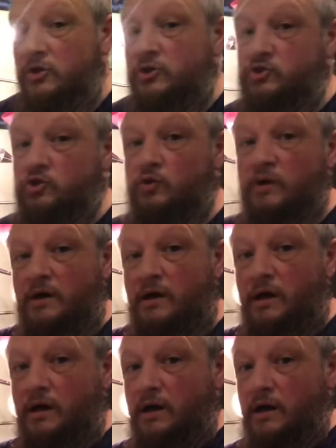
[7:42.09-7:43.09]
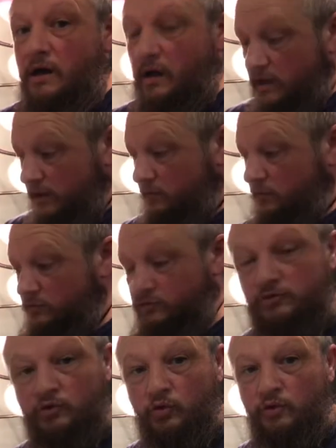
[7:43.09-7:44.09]
So I will do
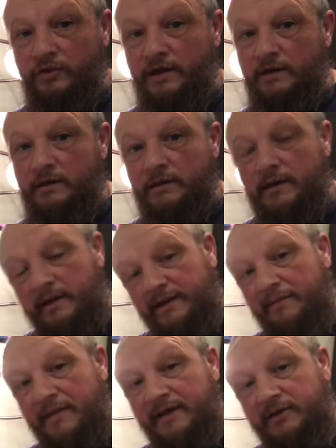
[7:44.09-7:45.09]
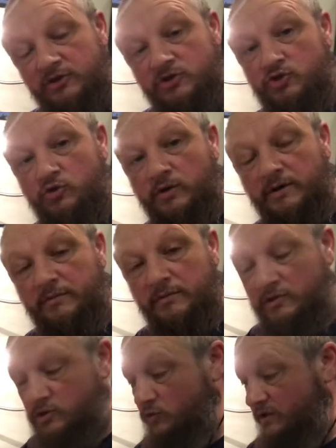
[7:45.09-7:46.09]
the whole thing and get back to you and show it. I'm
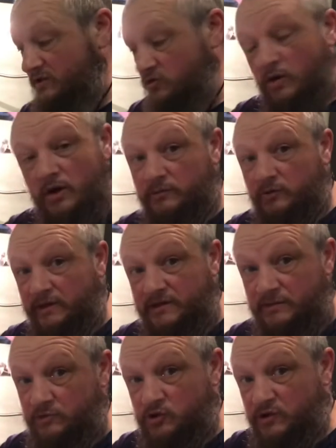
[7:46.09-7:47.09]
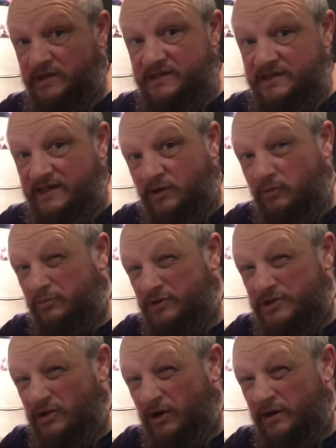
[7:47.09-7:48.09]
show it. So all I'm doing is I'm tracing out,
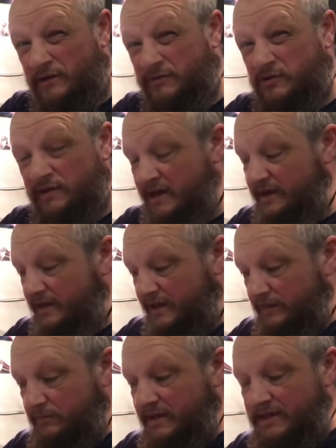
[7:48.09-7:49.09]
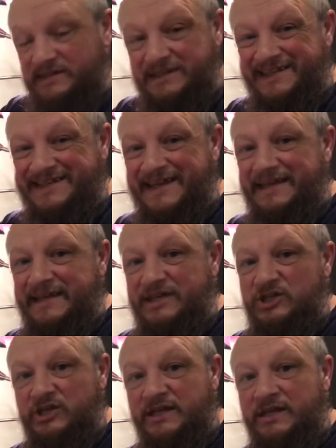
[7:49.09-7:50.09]
pushing hard enough so that it makes an
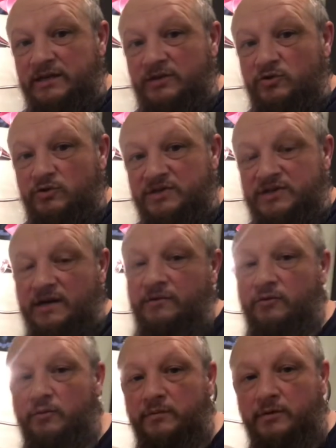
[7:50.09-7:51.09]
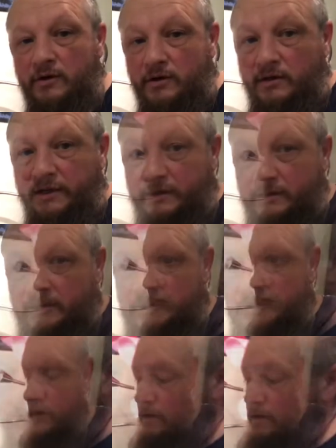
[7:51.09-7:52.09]
indentation into the styrofoam. All right.
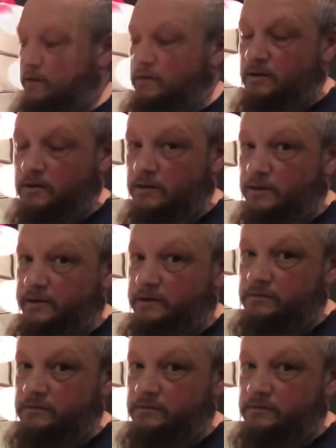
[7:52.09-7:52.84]
All right.